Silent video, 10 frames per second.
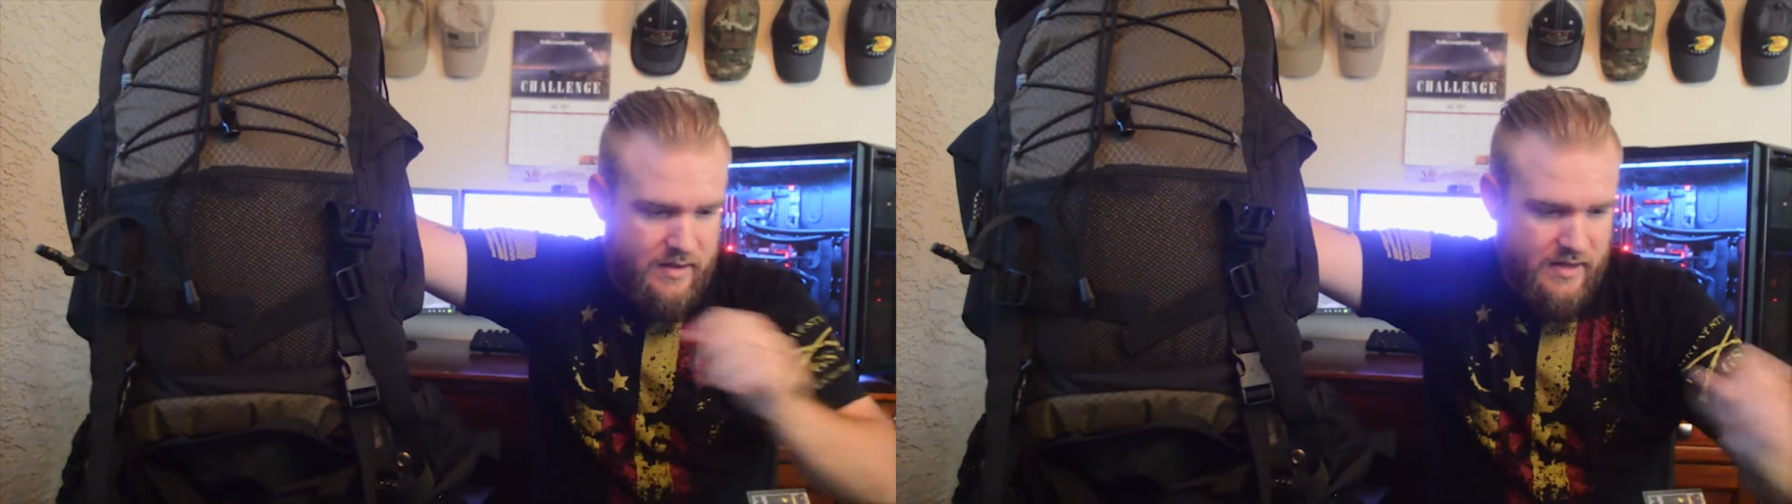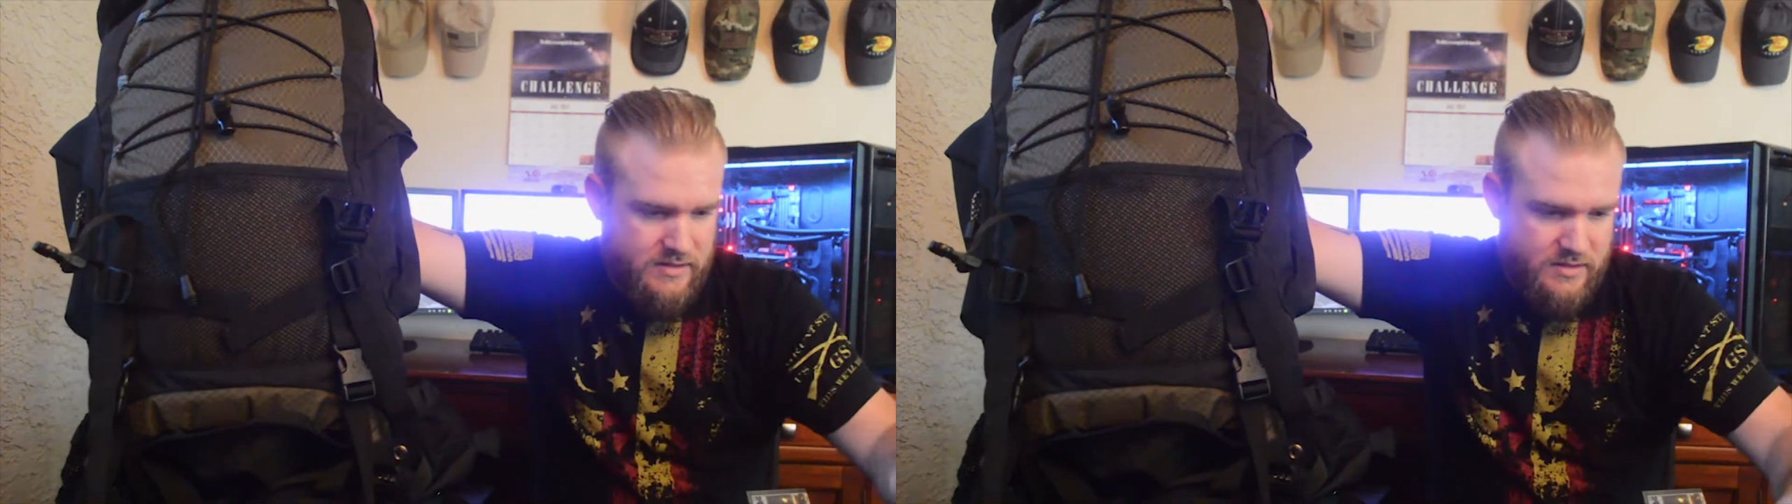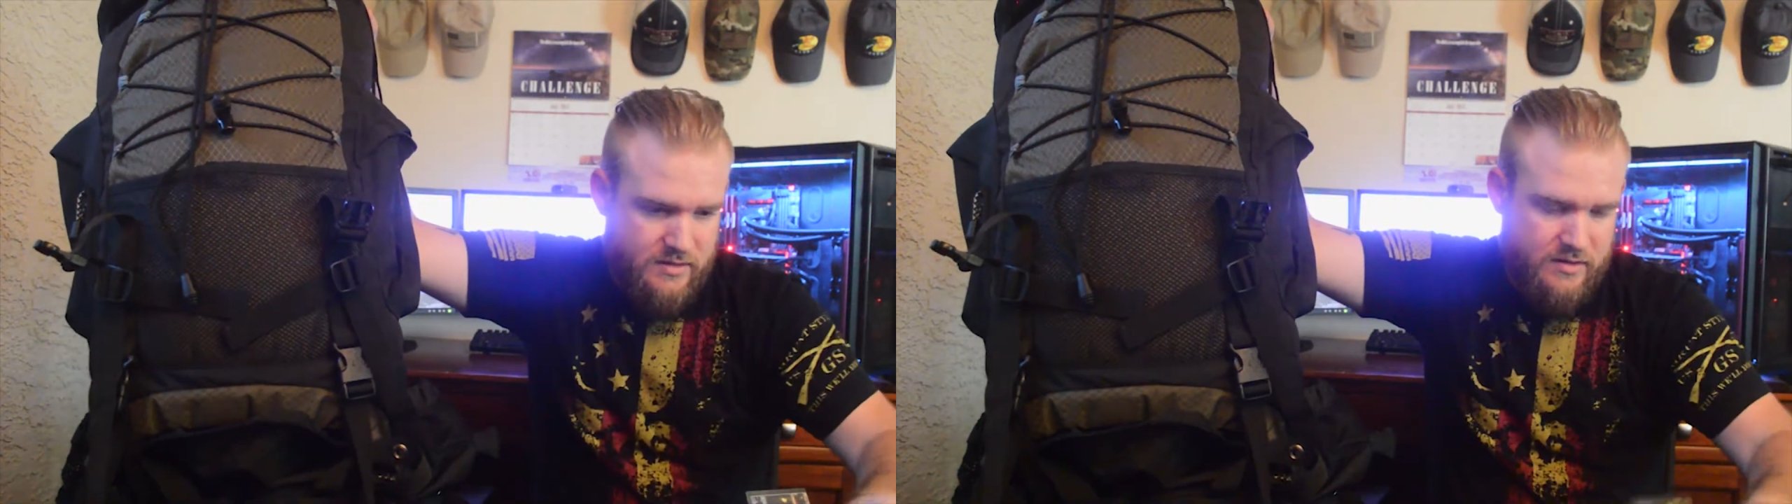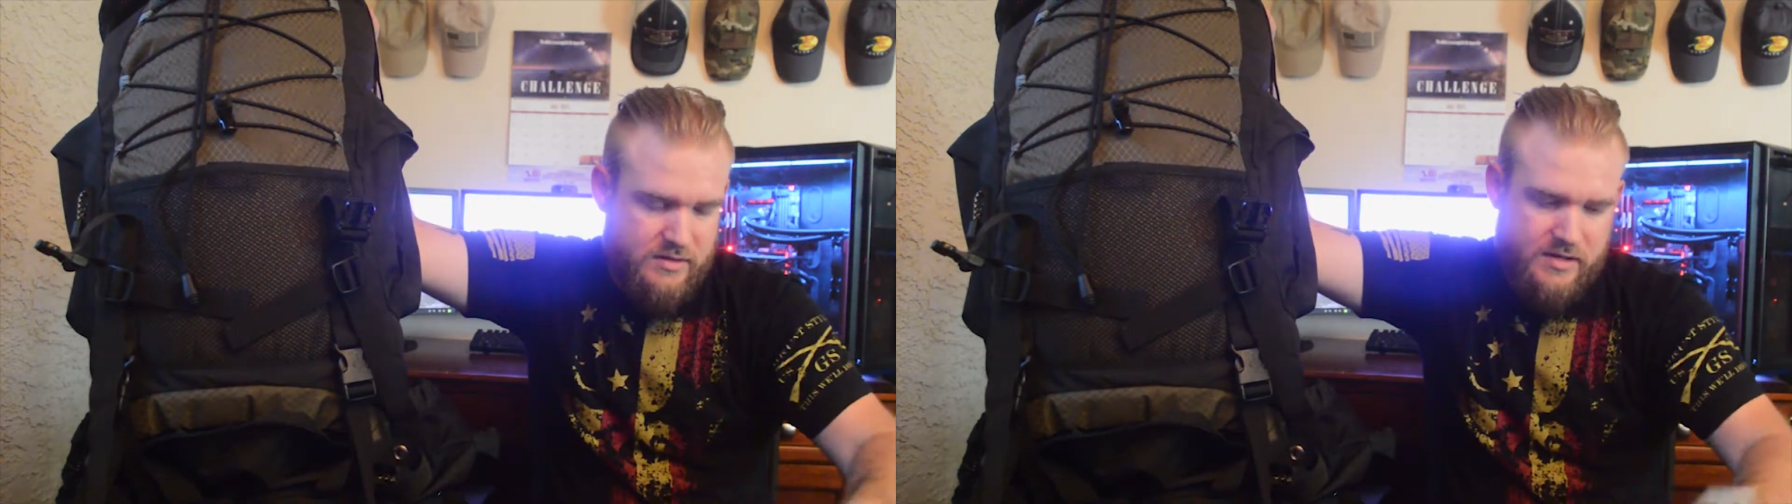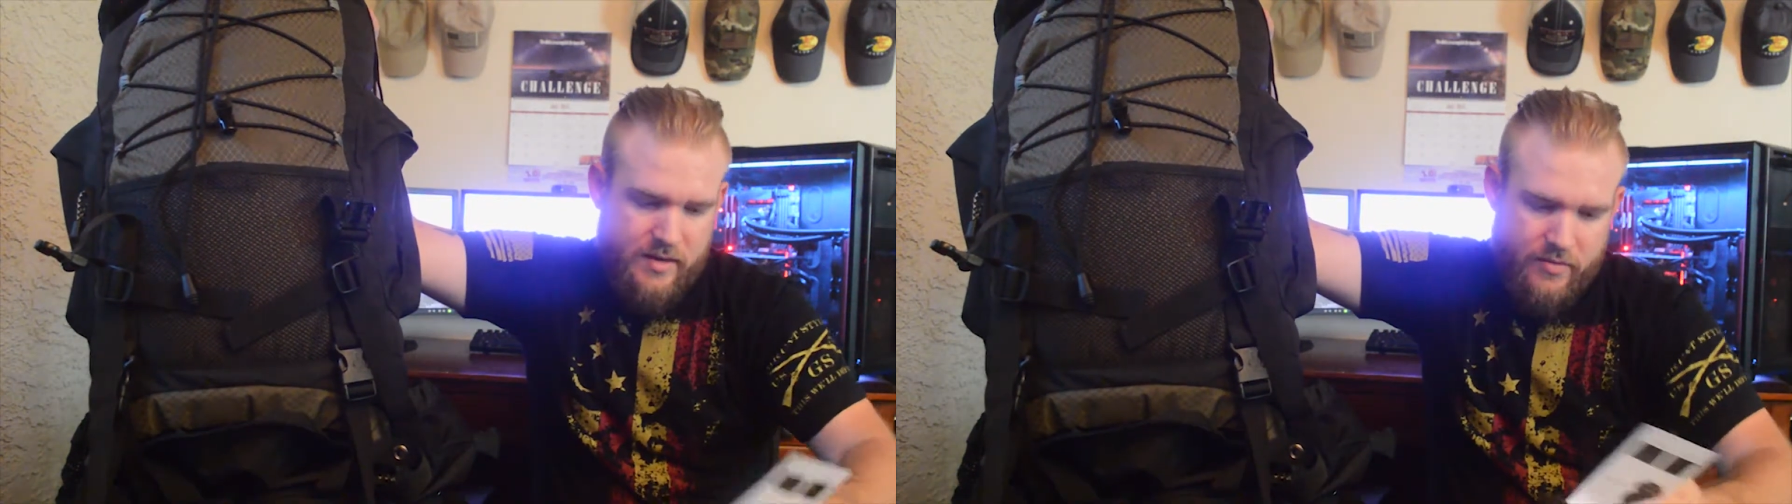let's
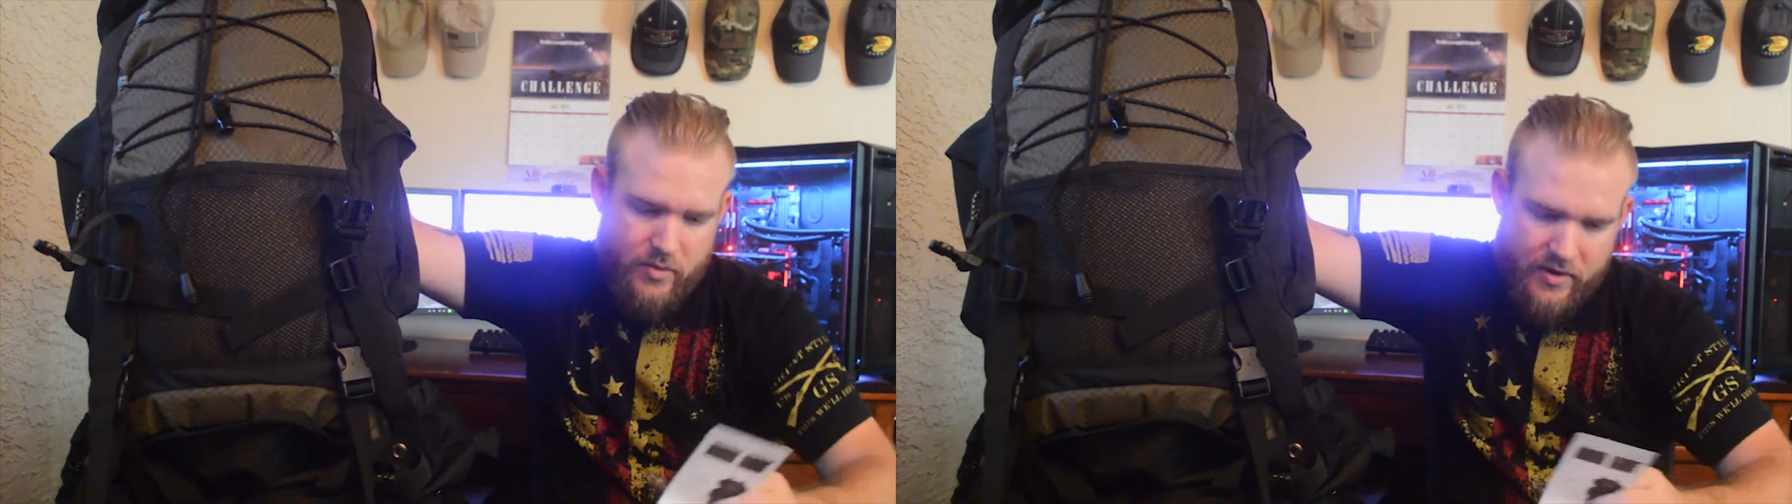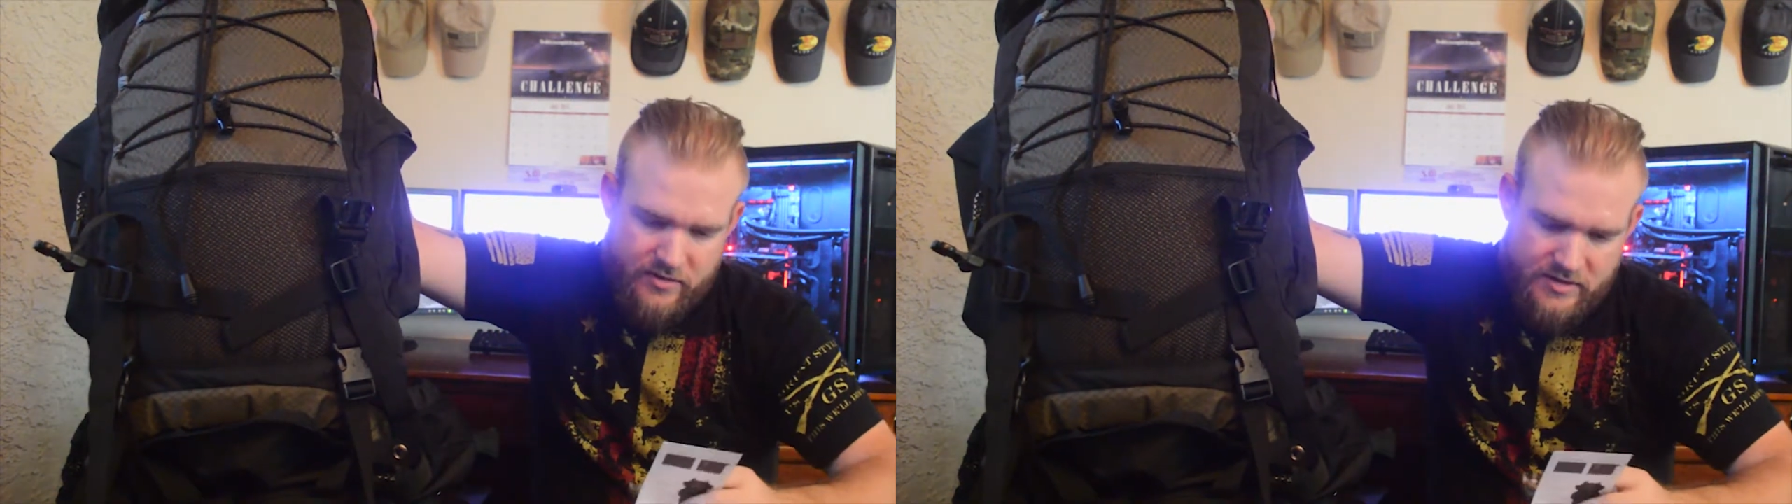skim through here,